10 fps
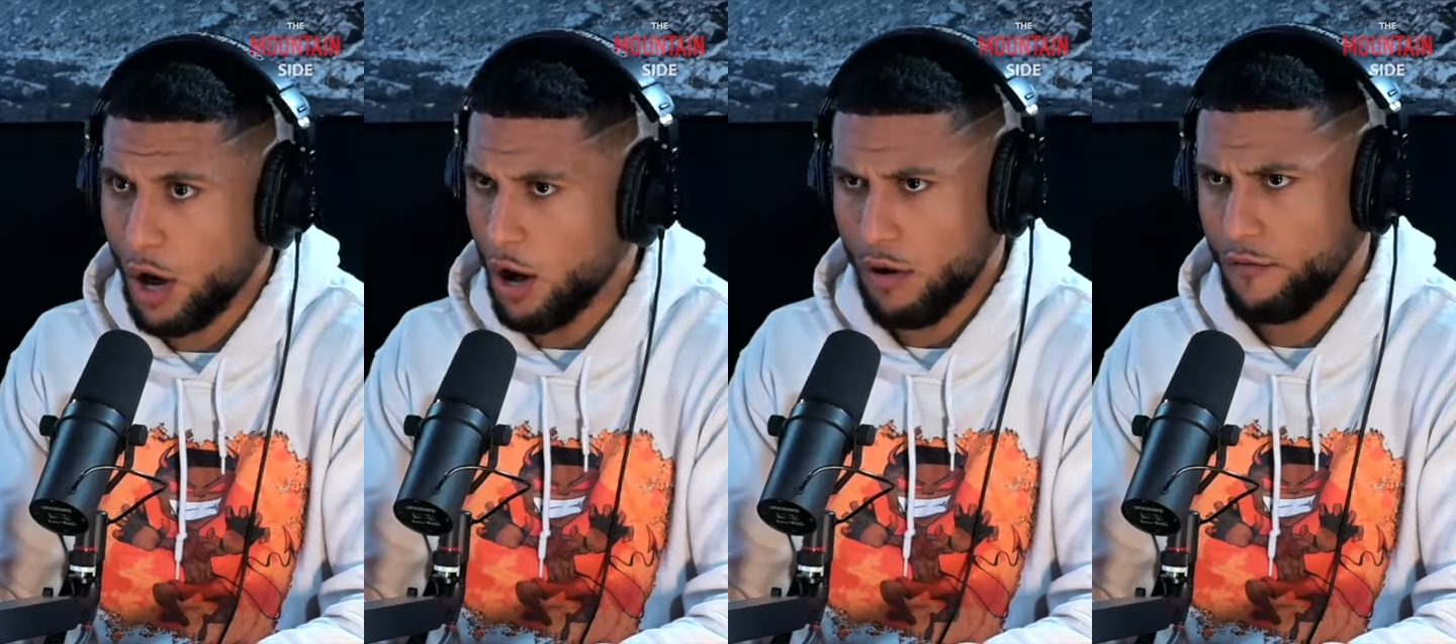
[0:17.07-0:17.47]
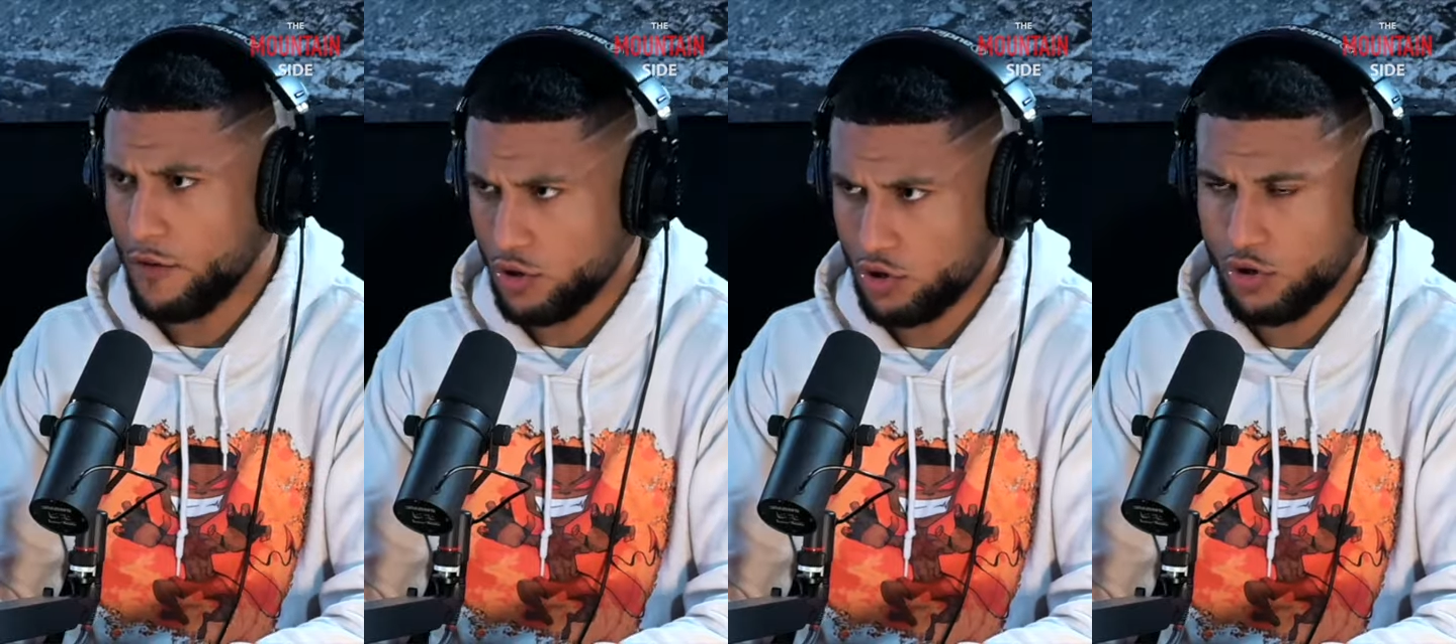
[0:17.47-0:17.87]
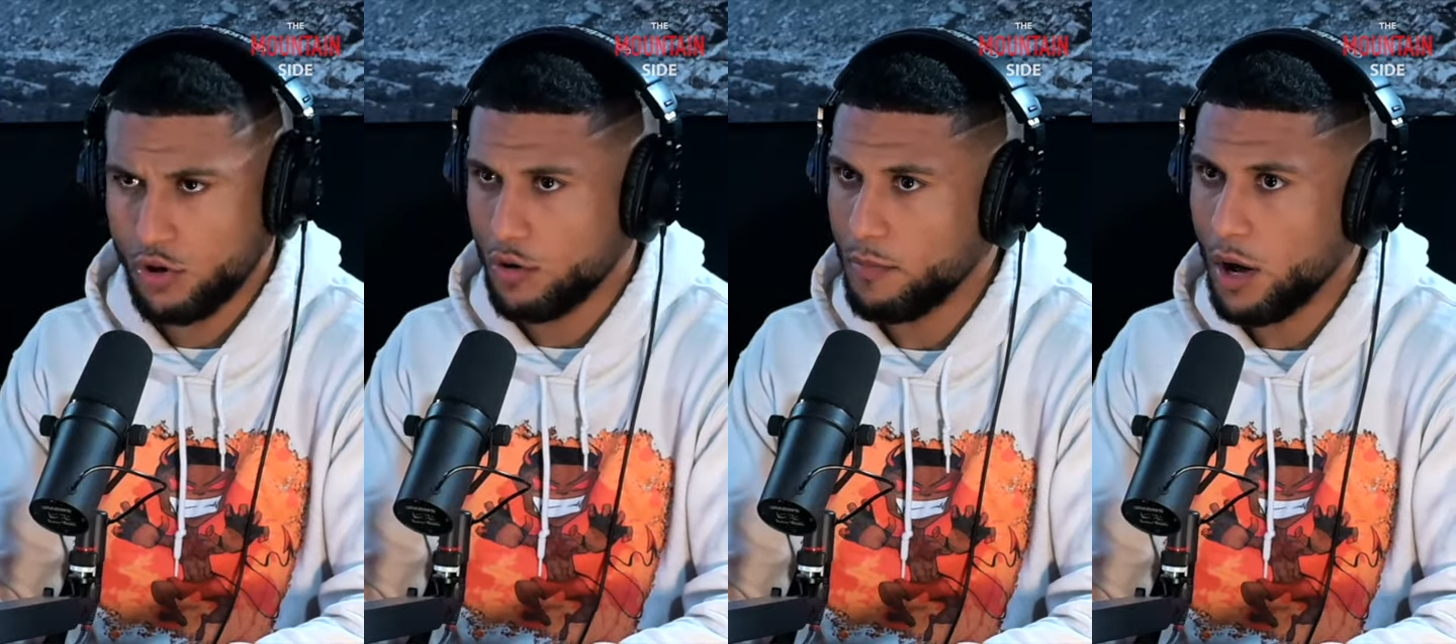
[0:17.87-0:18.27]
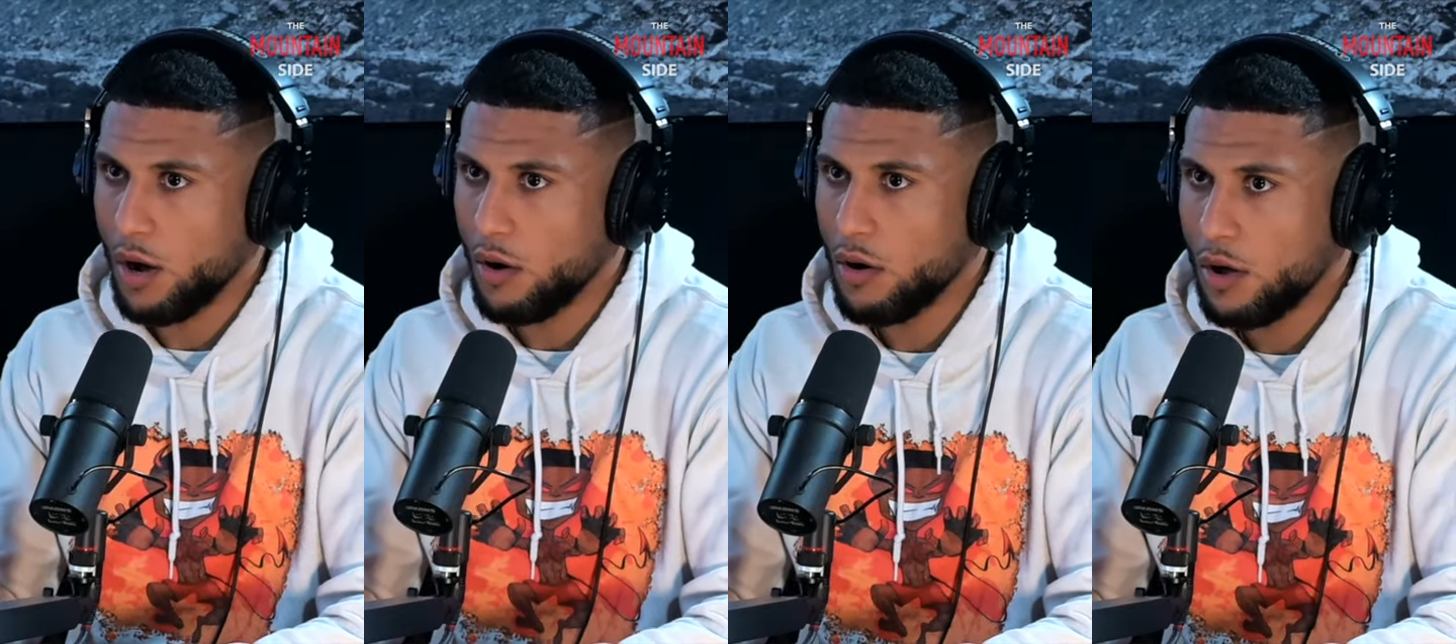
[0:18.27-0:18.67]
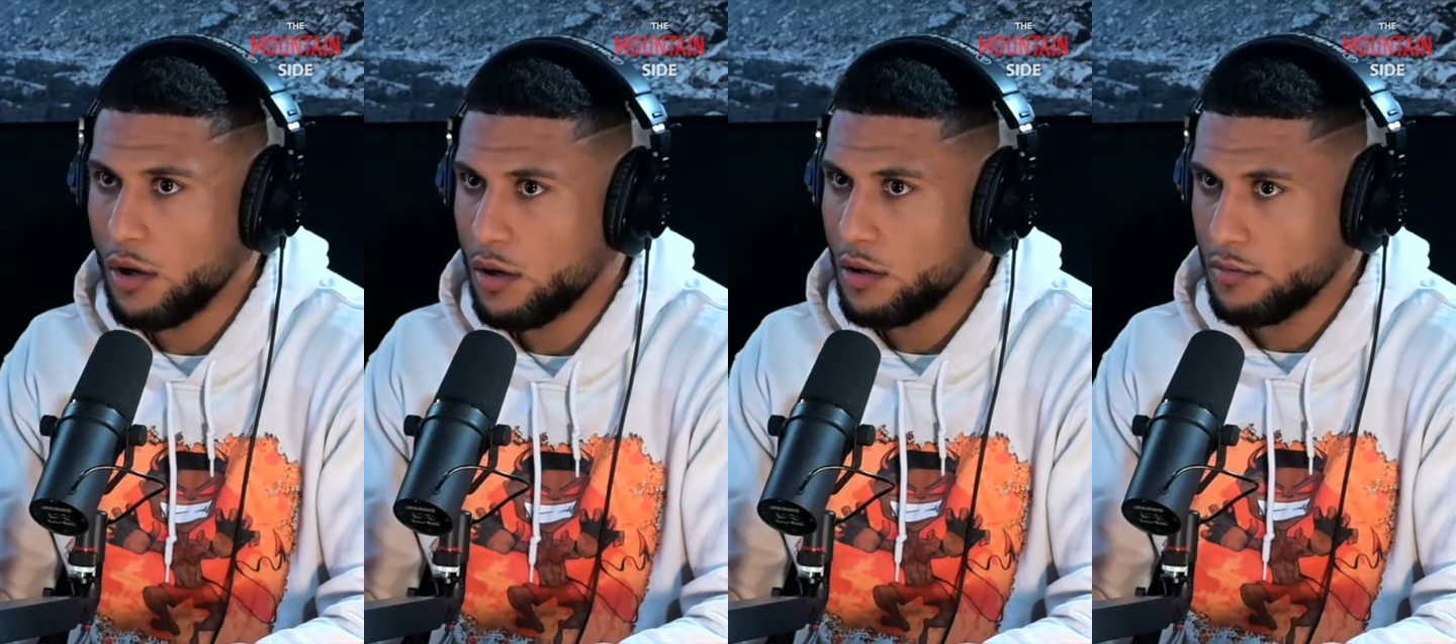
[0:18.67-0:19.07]
Oh, too, for man. sure, like, bro.
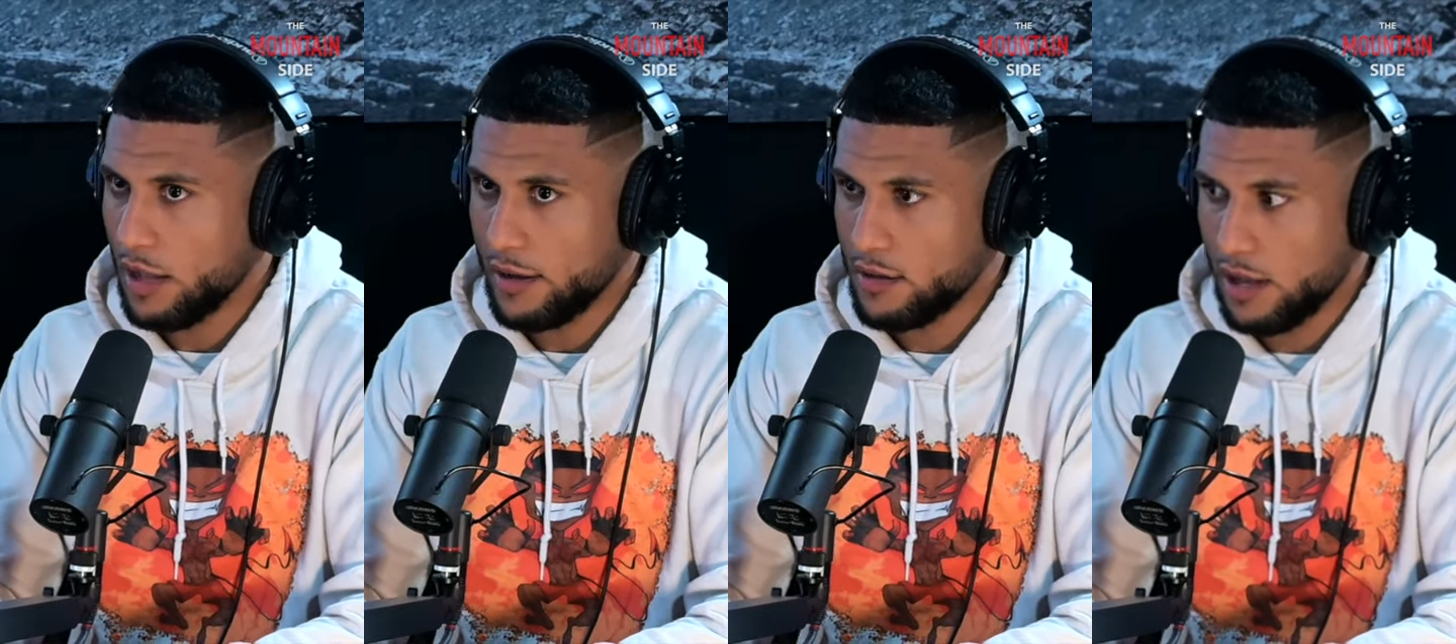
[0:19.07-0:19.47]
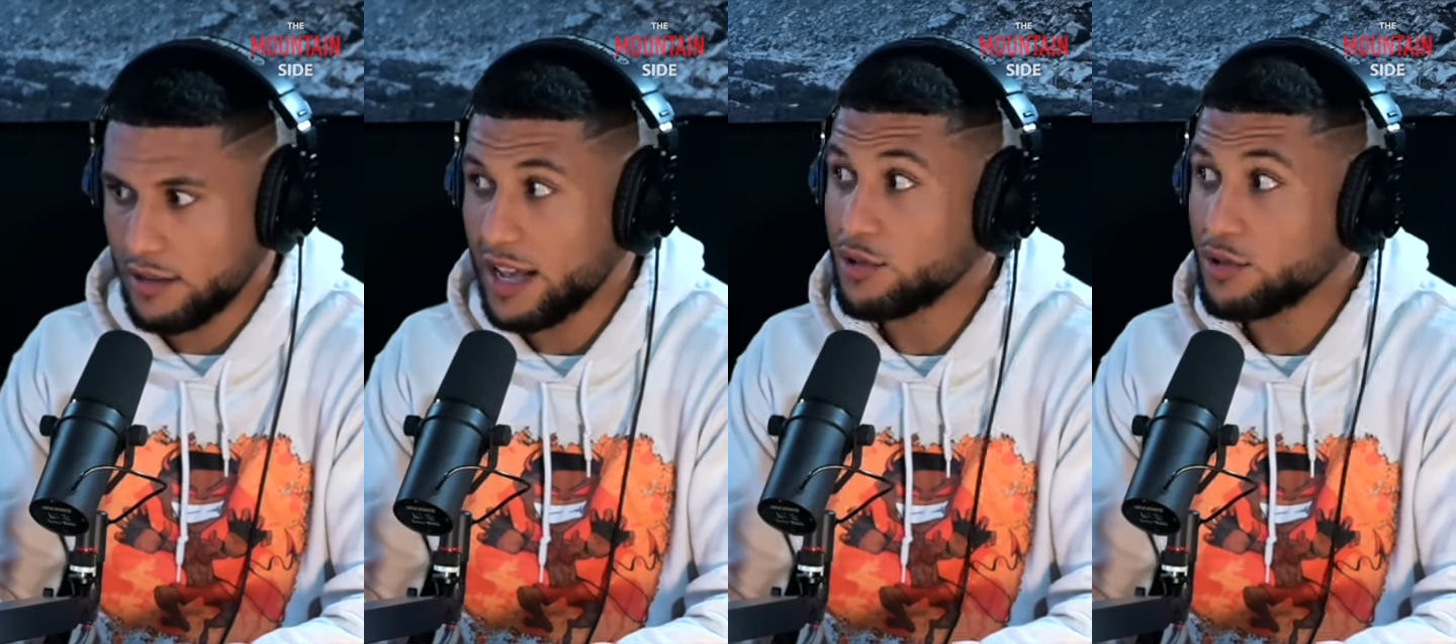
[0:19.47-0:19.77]
Yeah, like that.